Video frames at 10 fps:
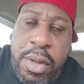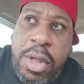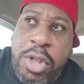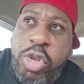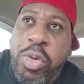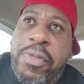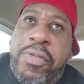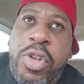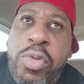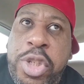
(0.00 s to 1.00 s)
to
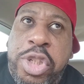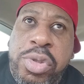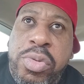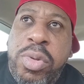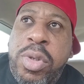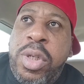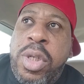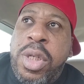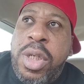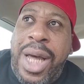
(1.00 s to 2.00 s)
influence you
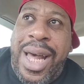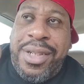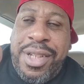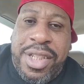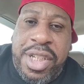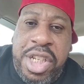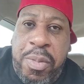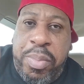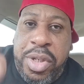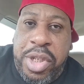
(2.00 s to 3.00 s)
not to see the
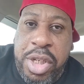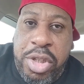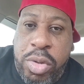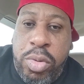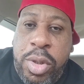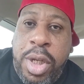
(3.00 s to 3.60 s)
potential